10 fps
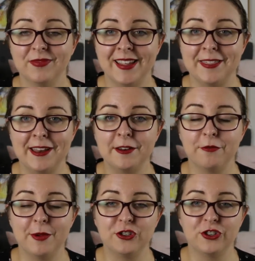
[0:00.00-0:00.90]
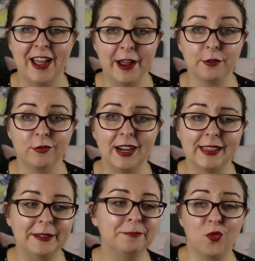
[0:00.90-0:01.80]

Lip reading: get that information out of Riley,